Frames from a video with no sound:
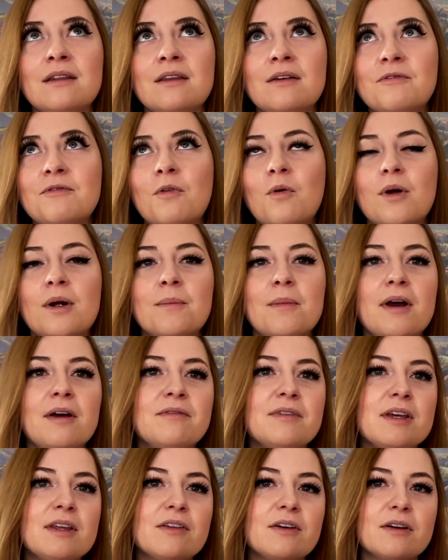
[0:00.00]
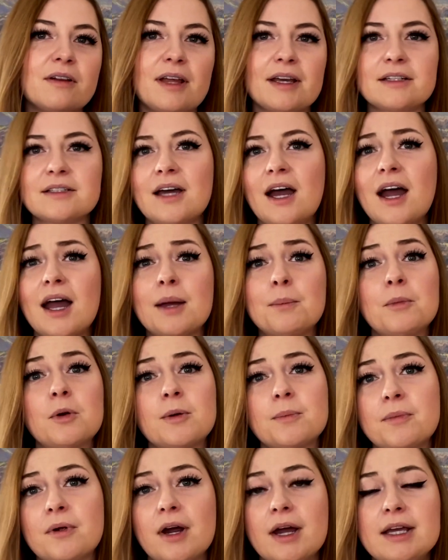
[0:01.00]
the form of either like time or
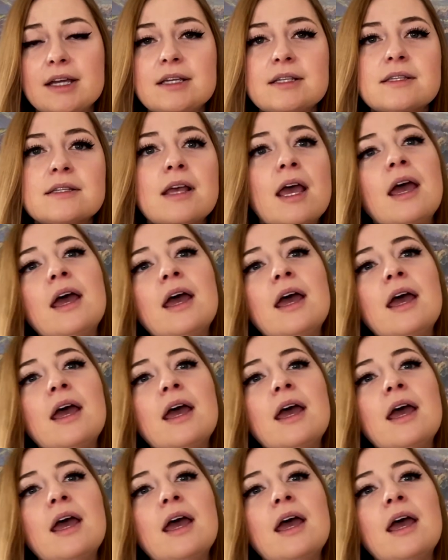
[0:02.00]
price.